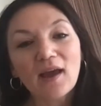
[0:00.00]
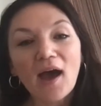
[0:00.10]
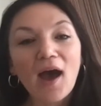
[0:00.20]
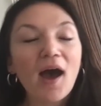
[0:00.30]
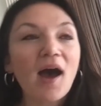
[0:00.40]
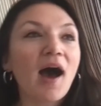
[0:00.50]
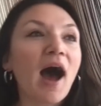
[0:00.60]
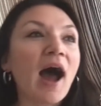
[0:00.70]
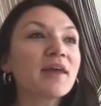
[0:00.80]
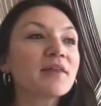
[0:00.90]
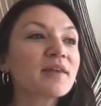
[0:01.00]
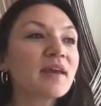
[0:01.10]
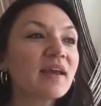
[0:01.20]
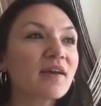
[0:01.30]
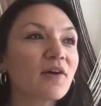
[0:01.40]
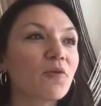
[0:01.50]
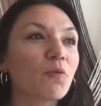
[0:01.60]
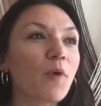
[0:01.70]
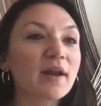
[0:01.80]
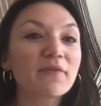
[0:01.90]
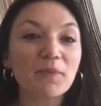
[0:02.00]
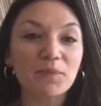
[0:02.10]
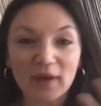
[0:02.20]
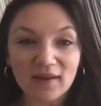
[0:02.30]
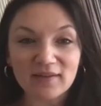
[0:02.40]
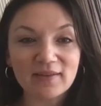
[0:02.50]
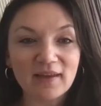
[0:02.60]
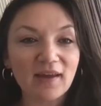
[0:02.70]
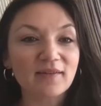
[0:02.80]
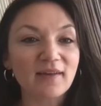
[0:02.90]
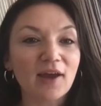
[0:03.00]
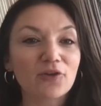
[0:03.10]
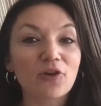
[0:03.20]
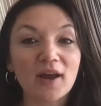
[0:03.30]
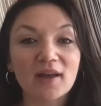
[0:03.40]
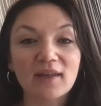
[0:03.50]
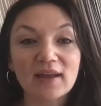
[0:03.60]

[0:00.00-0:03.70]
Yeah, I think one of the biggest things I try and,